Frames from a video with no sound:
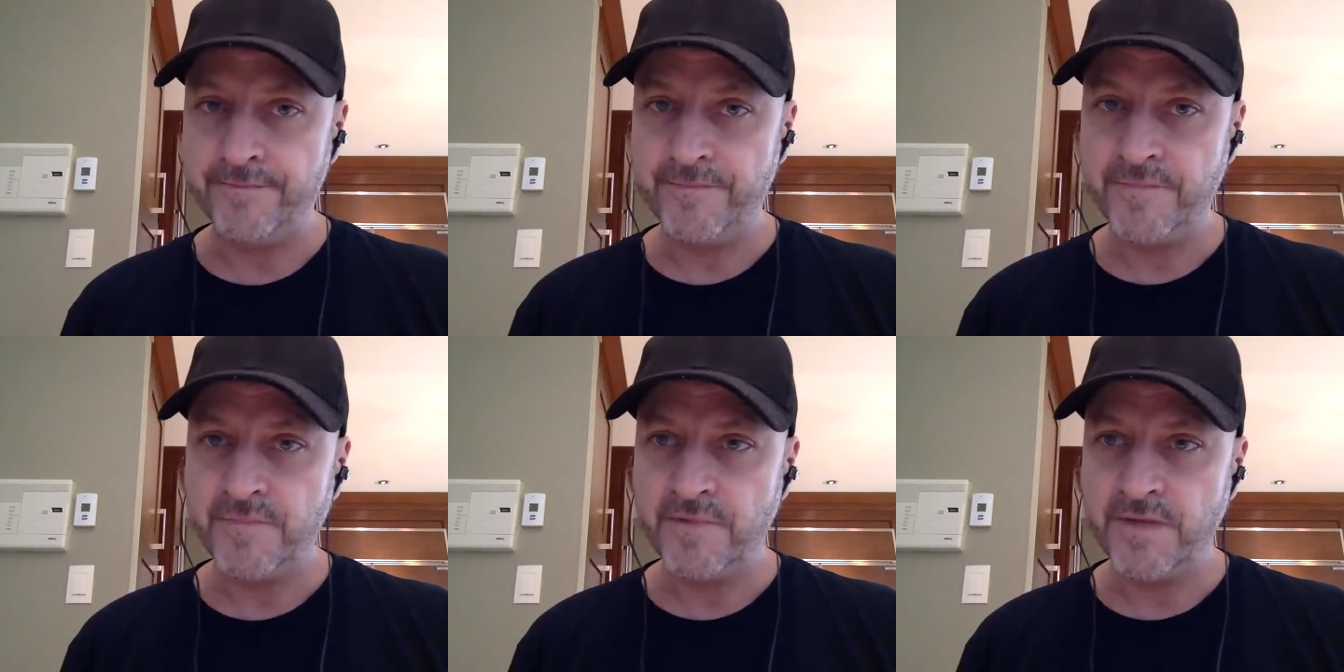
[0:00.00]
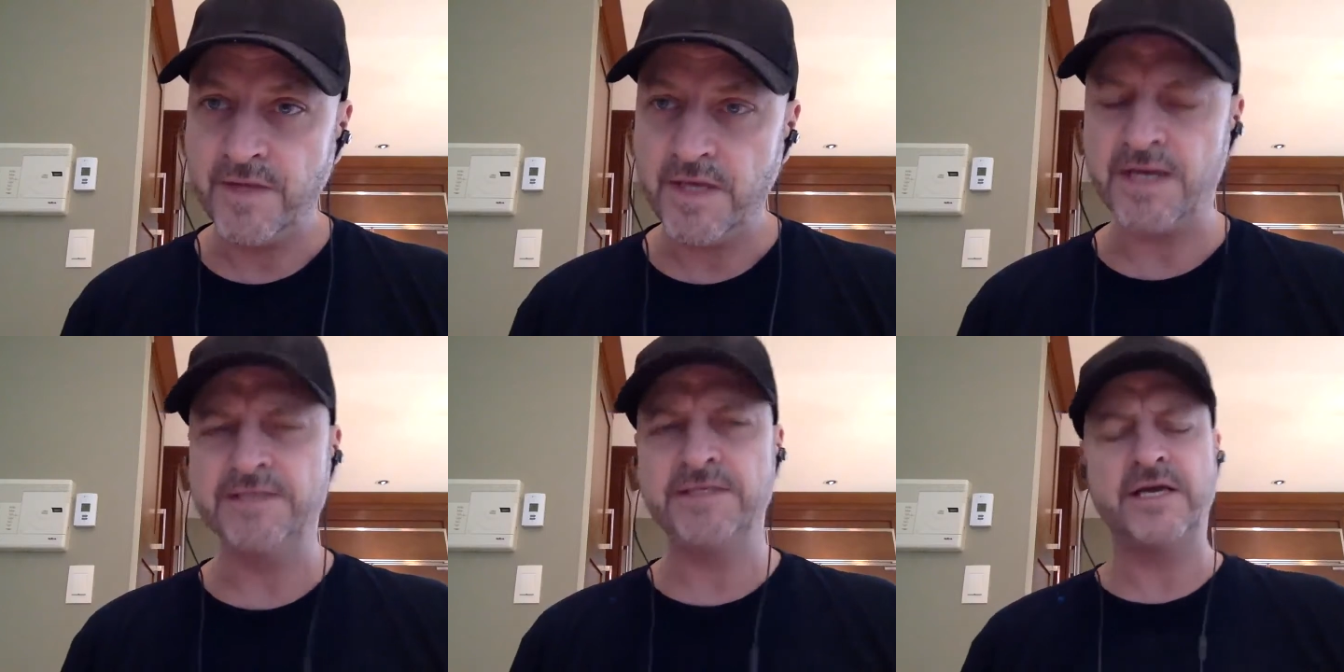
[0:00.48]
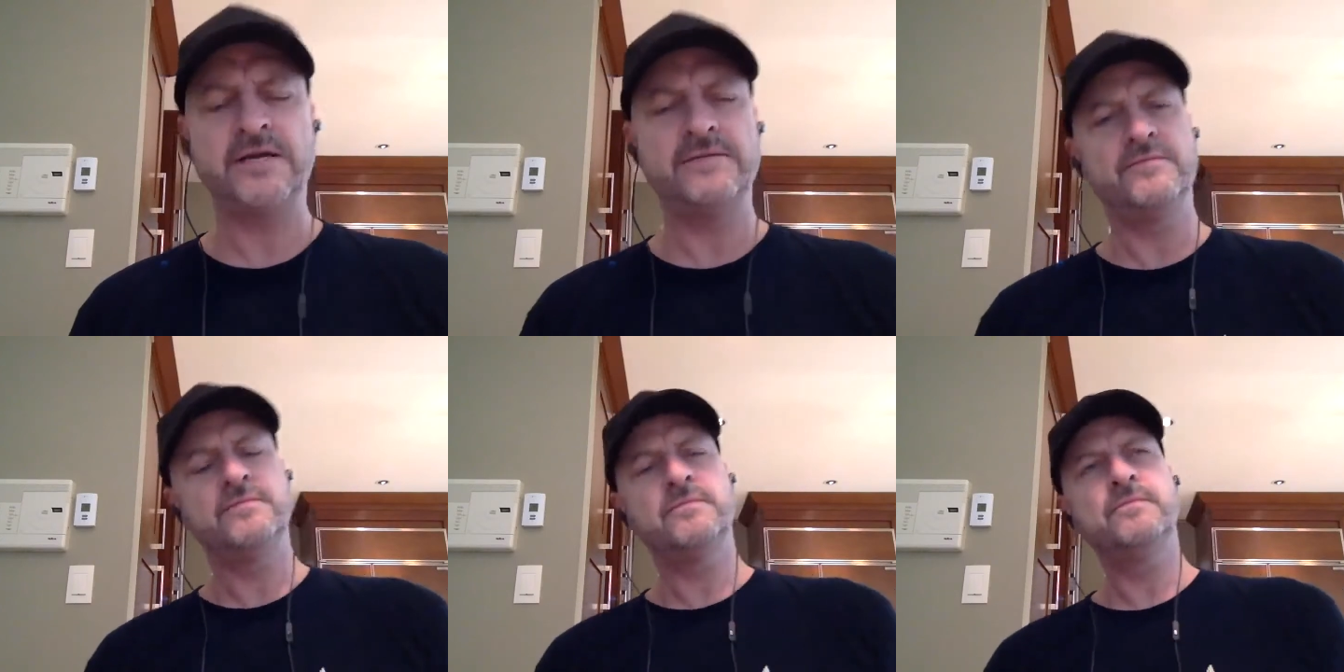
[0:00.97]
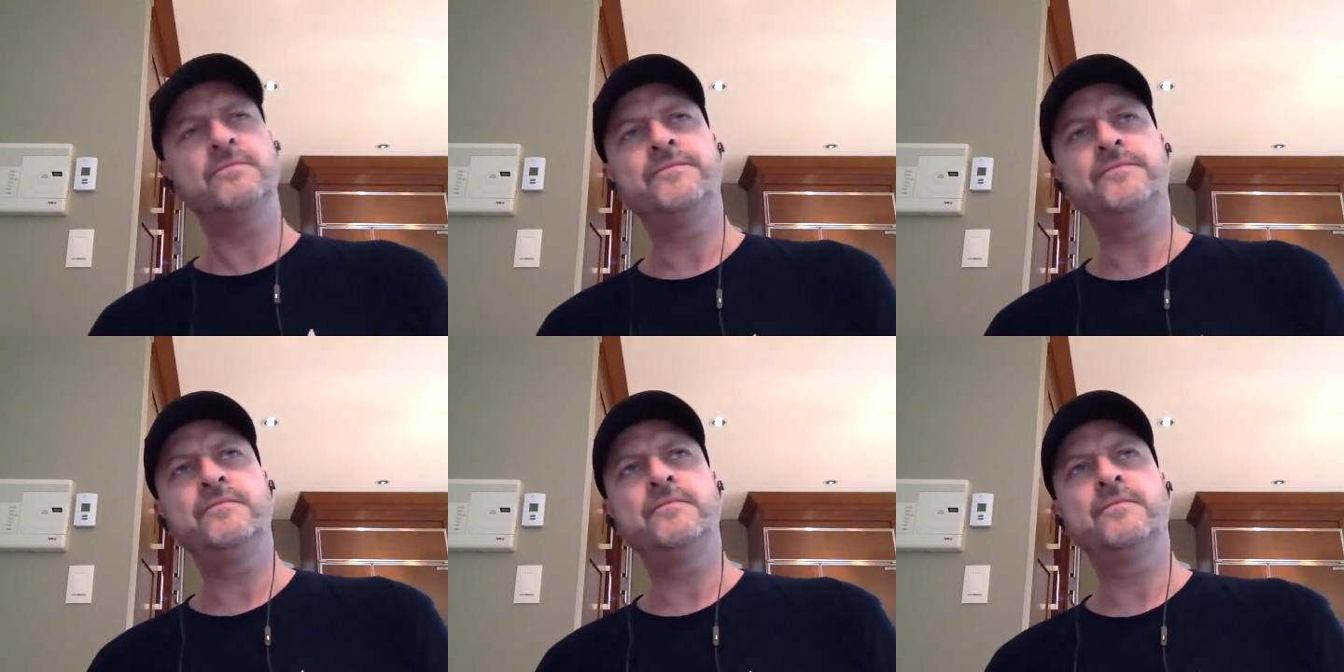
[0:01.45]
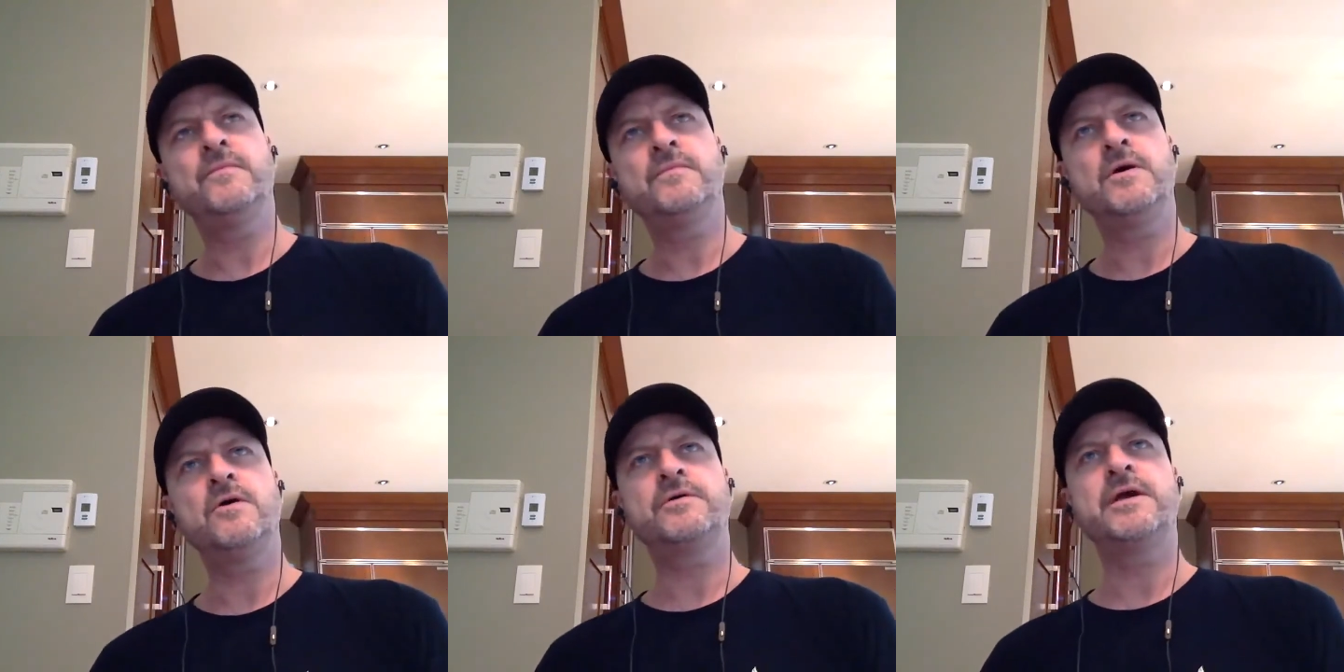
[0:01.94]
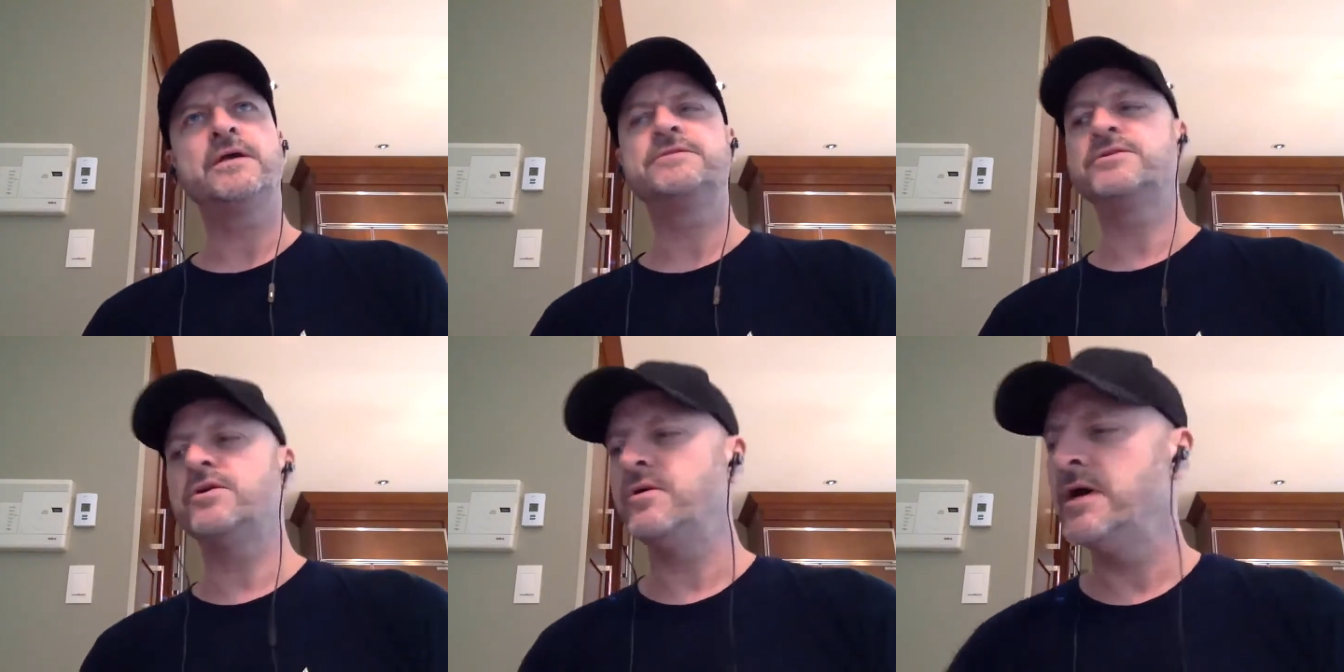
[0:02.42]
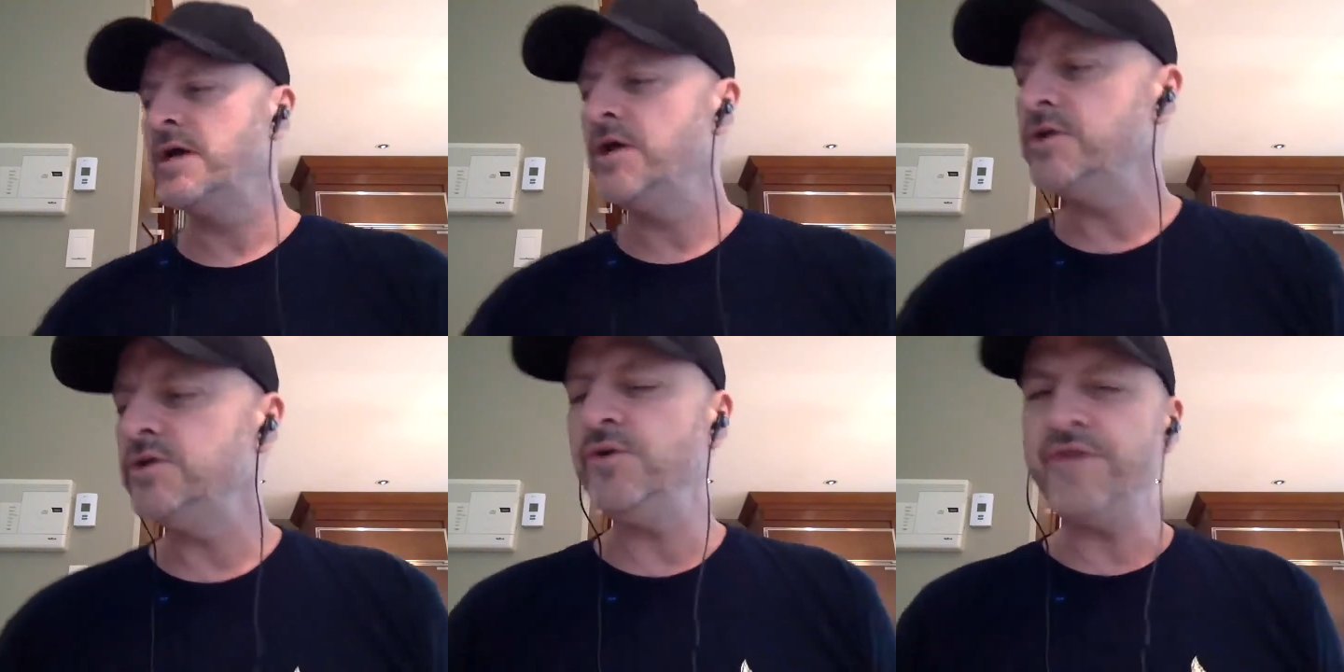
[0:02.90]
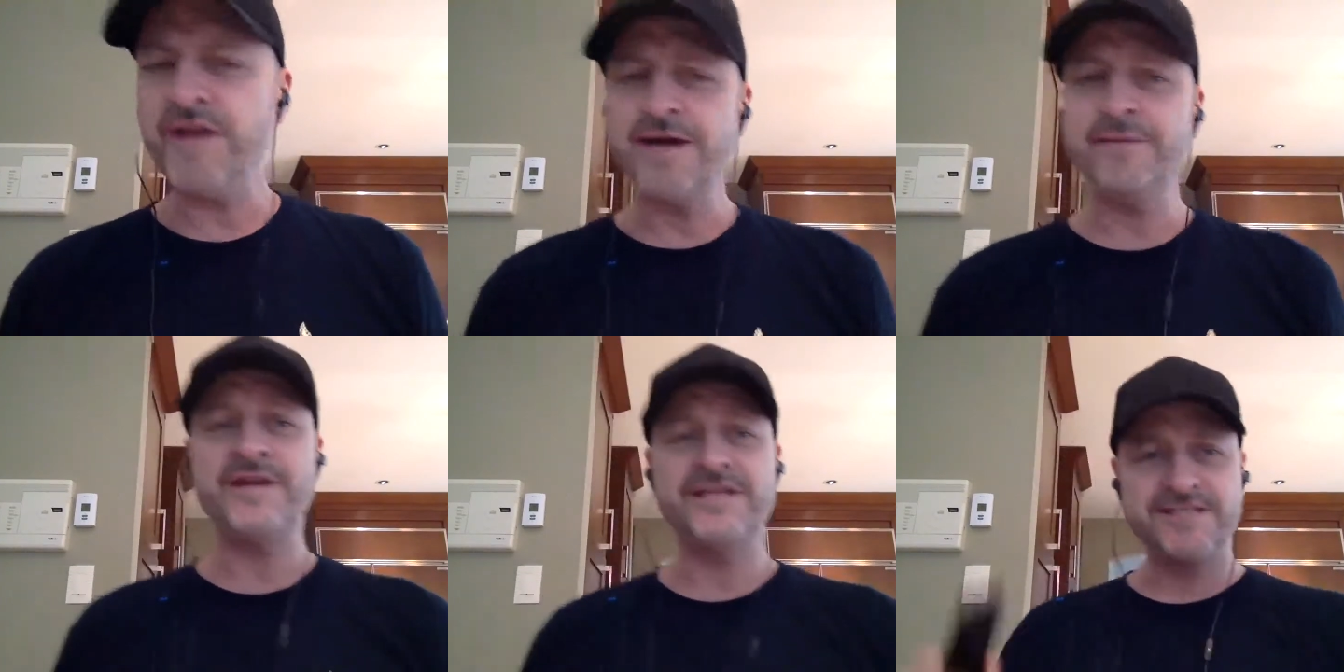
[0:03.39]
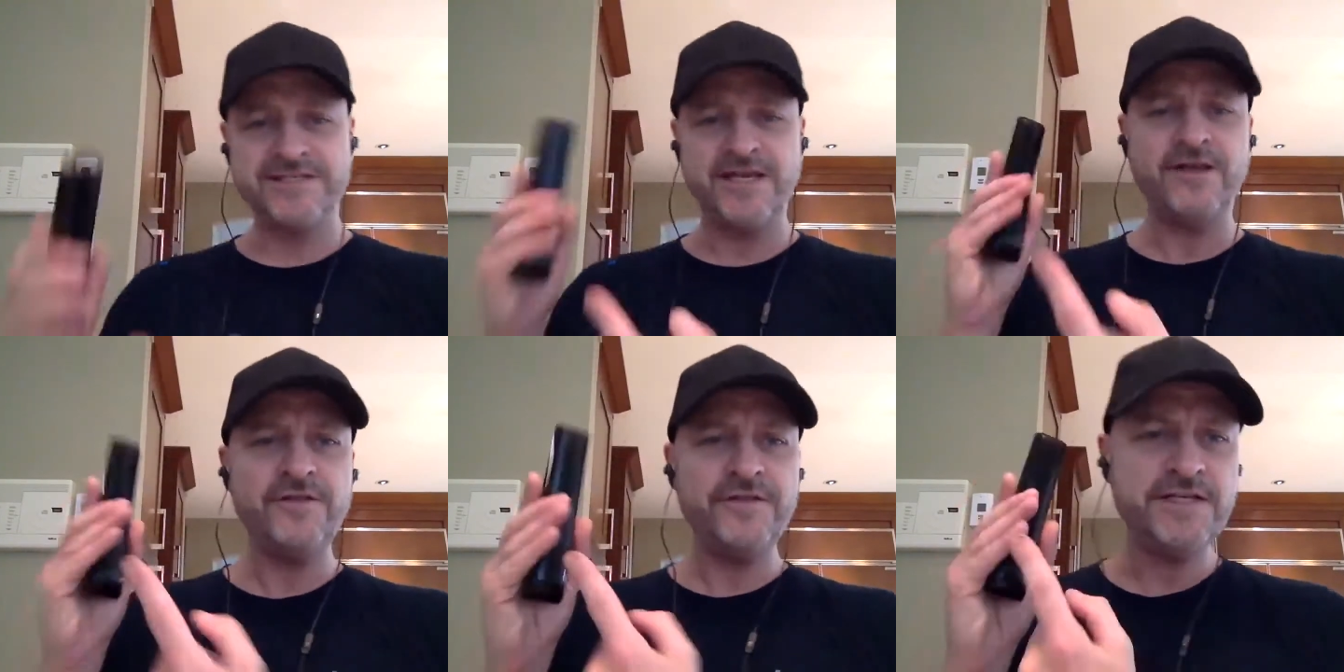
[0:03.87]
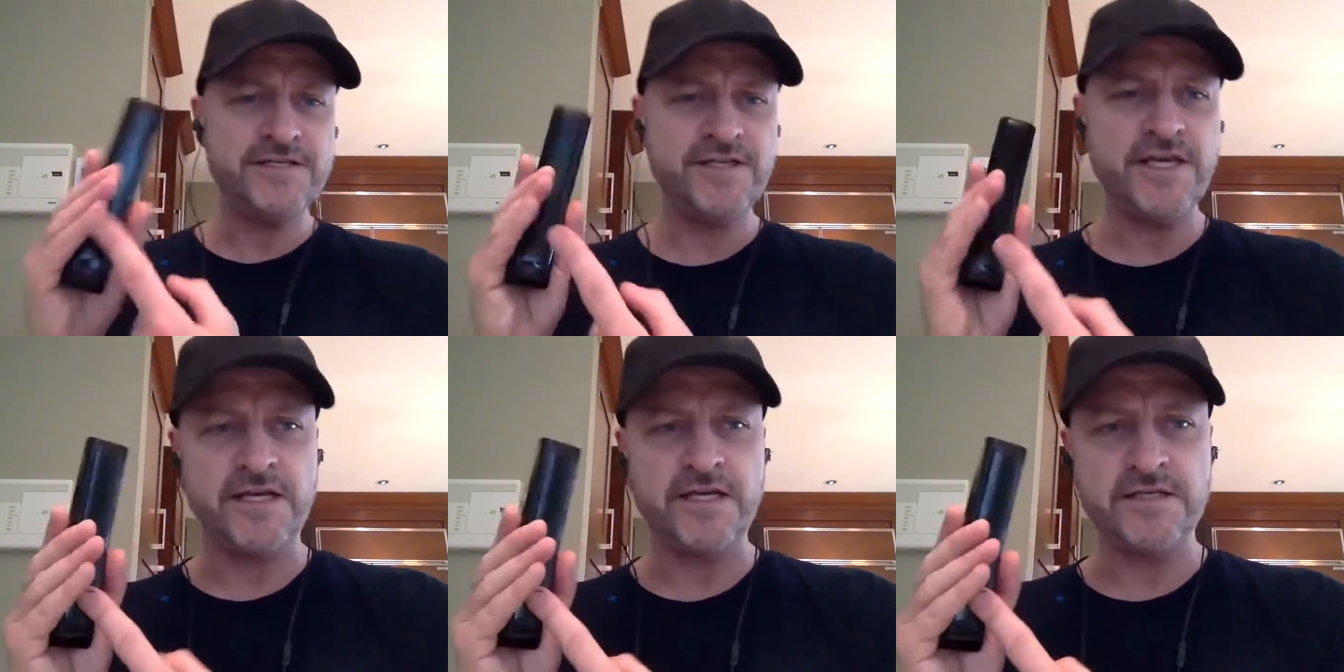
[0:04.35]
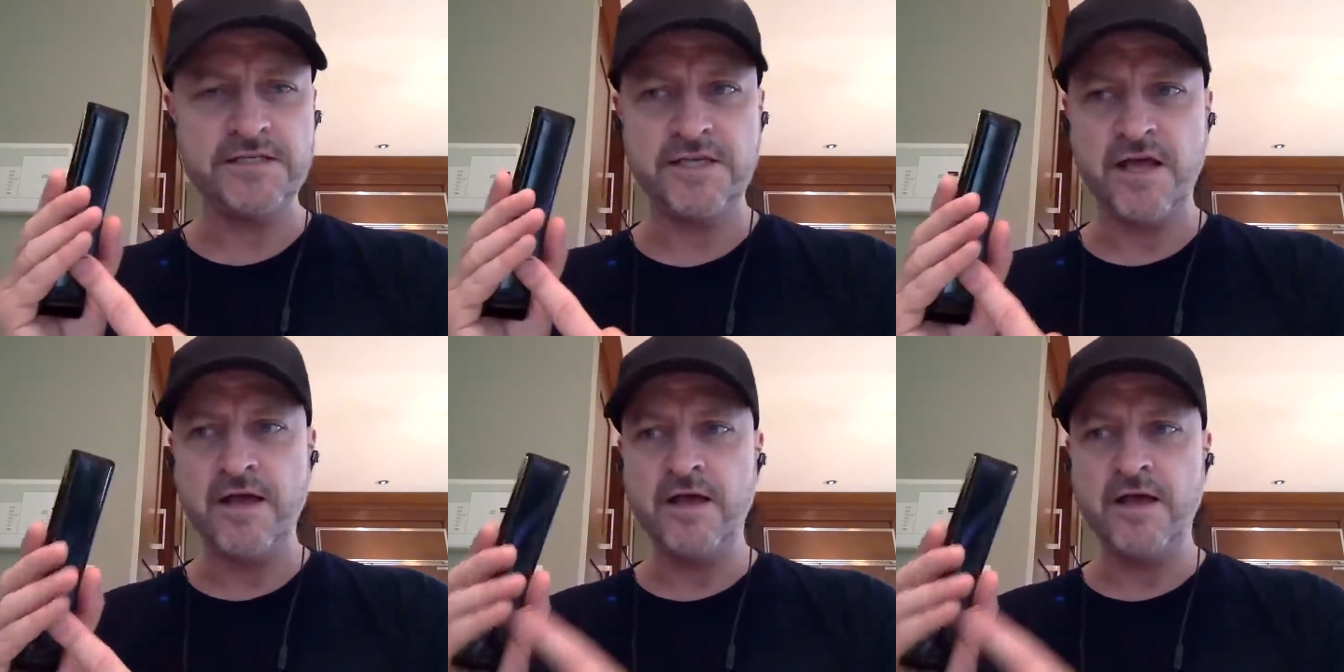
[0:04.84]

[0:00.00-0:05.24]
And I said, okay, so you think I'm going to sell these things